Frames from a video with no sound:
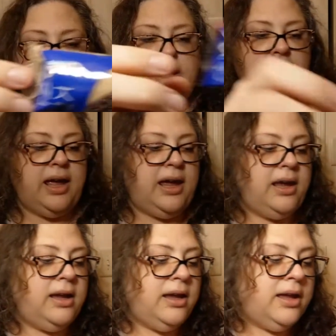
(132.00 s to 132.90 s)
Okay.
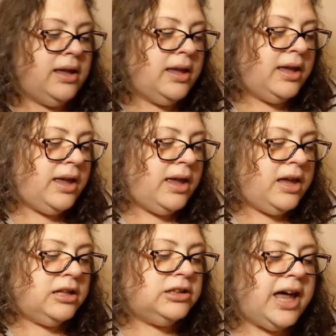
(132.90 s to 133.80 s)

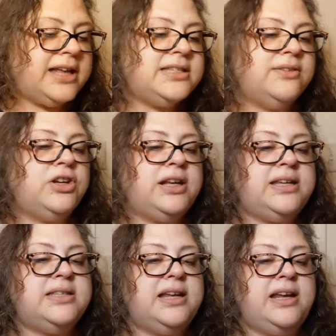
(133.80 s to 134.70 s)
Lots of
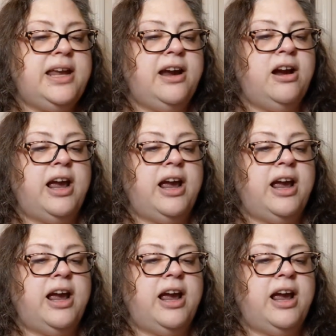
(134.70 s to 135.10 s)
goodies in here.